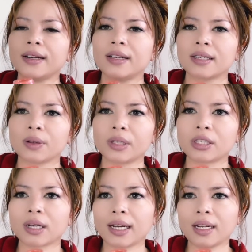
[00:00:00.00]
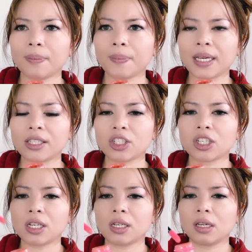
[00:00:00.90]
So it's kind of
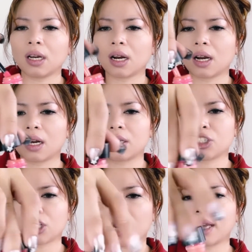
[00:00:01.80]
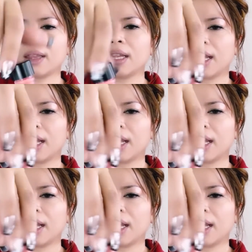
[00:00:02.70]
peachy shade,